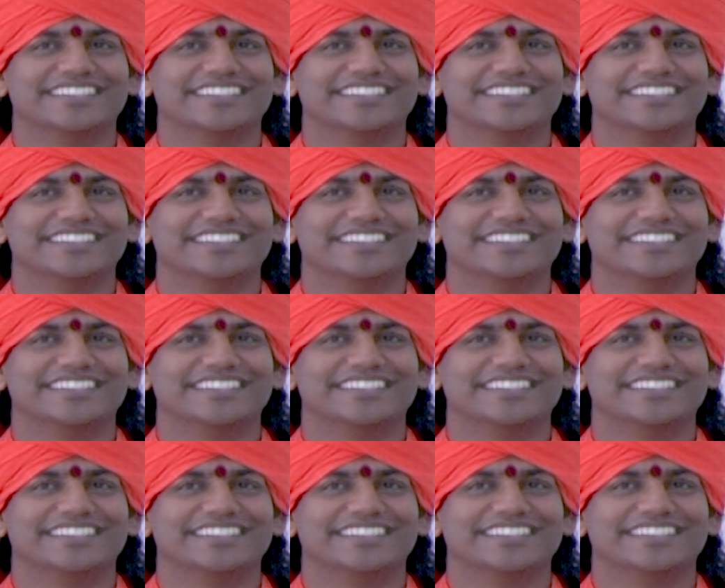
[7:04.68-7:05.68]
is
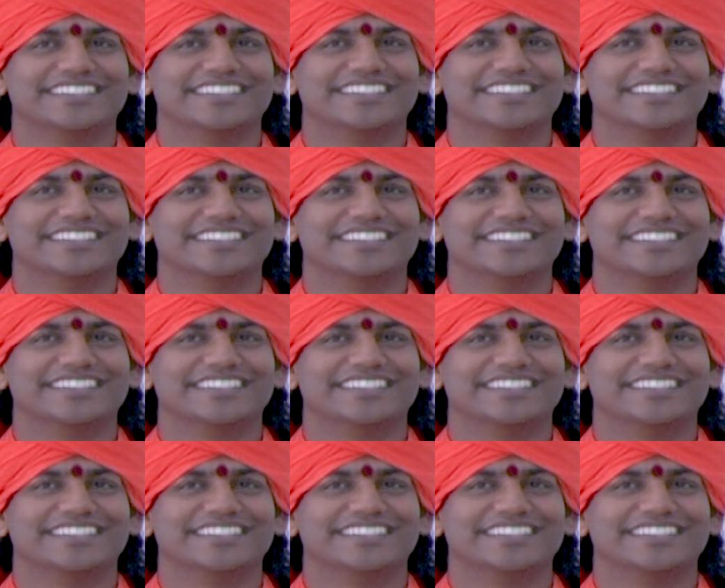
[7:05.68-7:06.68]
uh, how
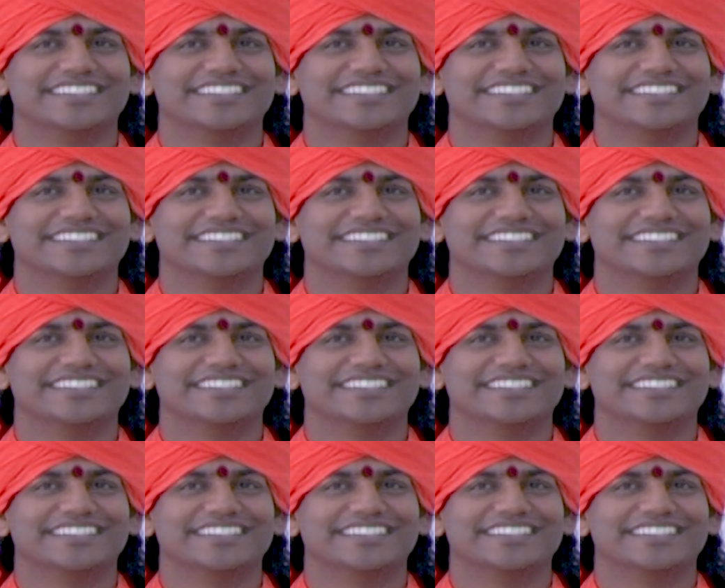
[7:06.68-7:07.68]
I experience
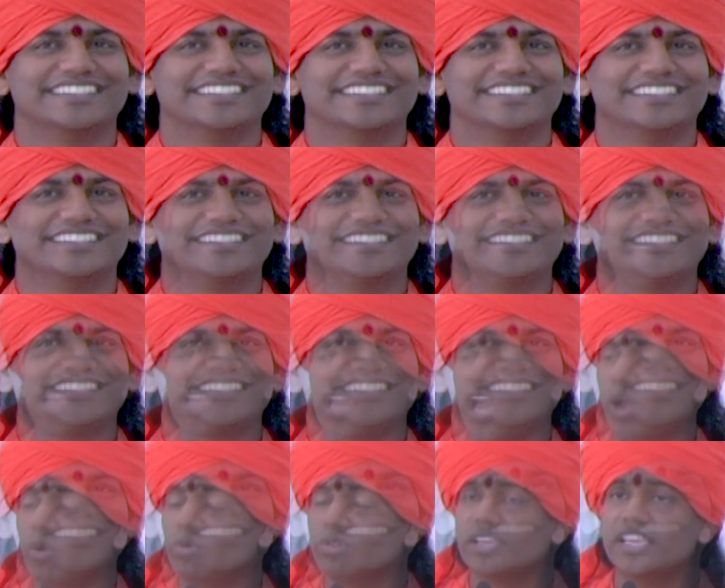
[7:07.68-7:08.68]
myself as God and
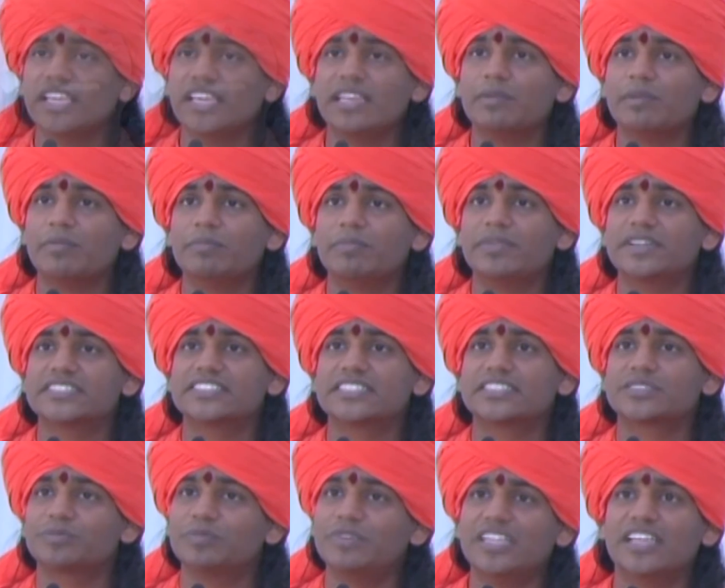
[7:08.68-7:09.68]
how he remembers
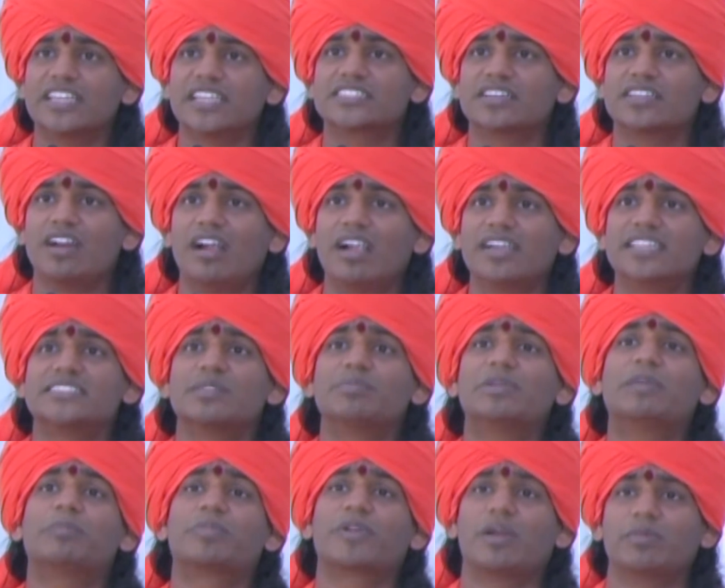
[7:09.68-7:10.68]
as me as God is a
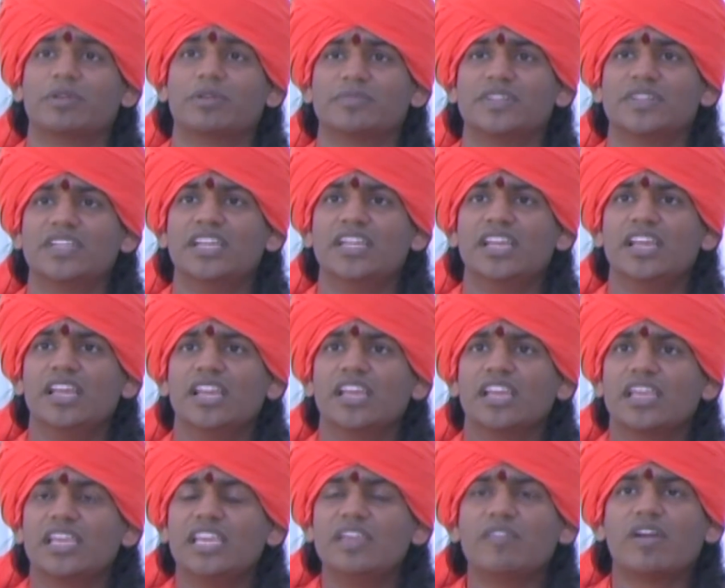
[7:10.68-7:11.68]
big problem.
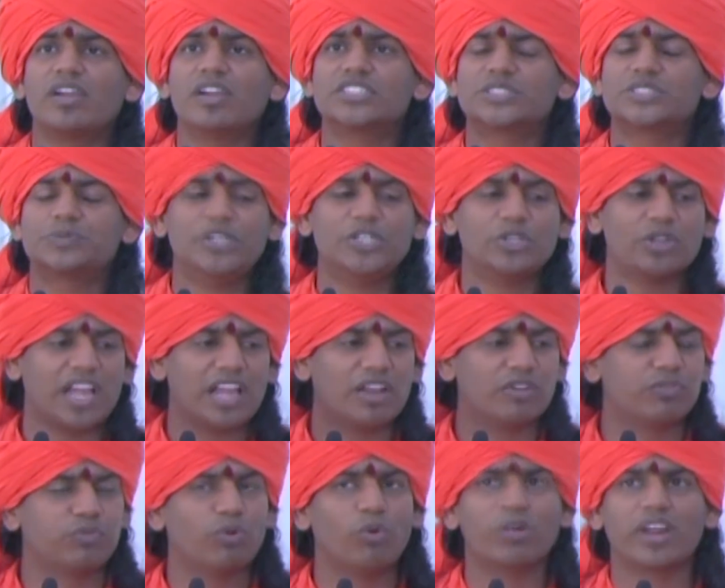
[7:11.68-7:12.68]
He wants me to
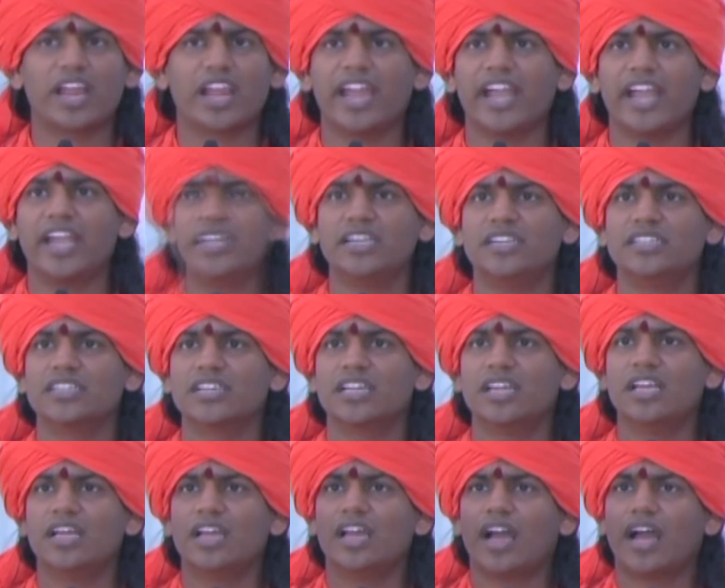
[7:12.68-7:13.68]
have four hands,
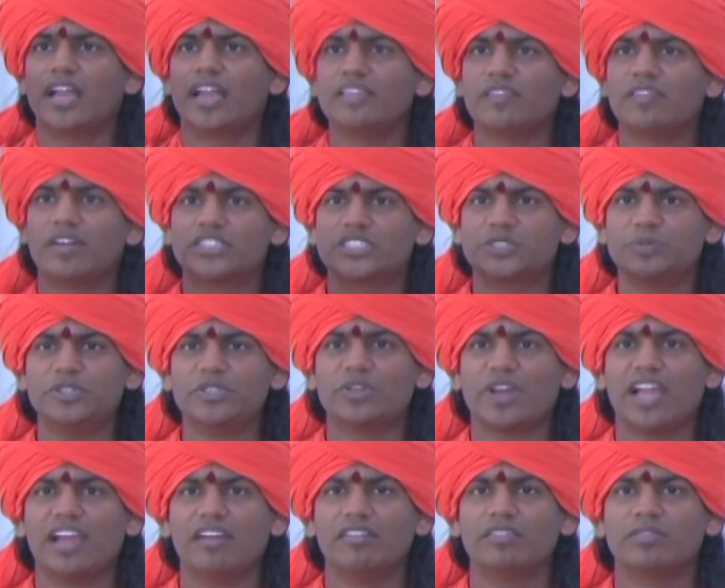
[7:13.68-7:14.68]
and he wants me
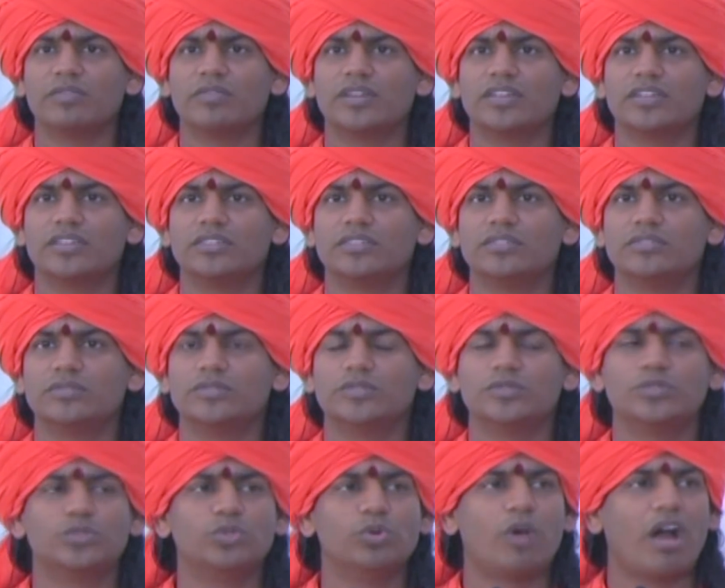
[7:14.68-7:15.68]
to have uh,
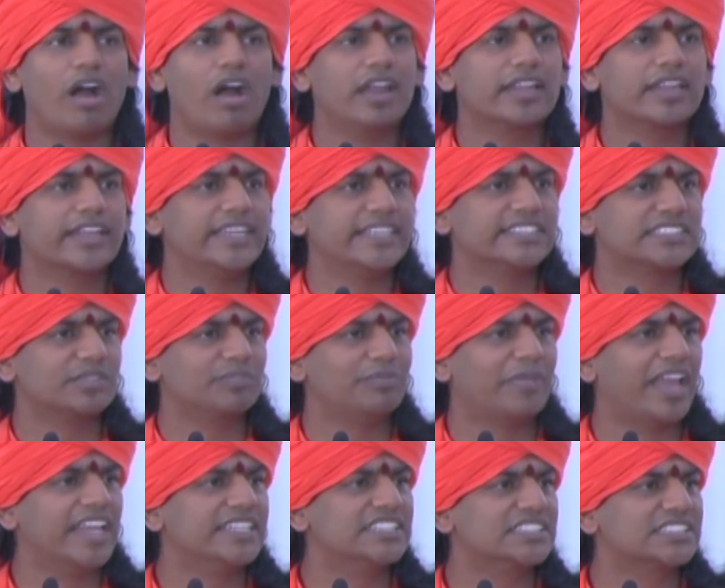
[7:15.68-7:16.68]
do all kinds of
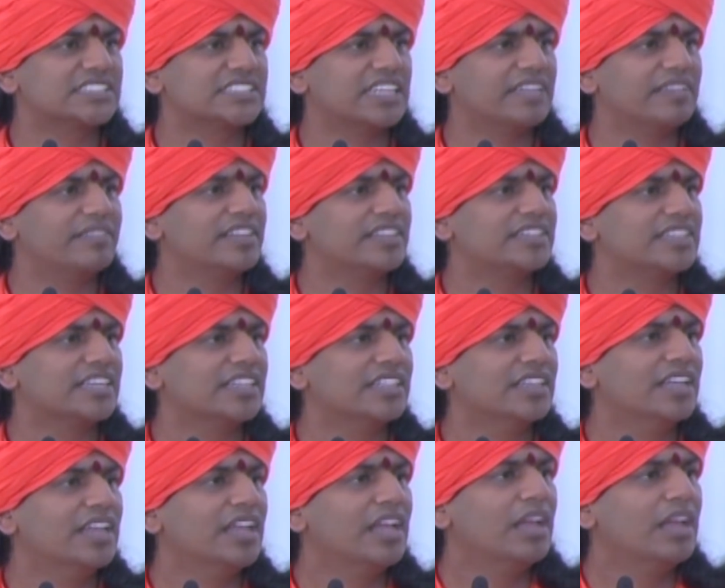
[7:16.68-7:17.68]
magics and everything.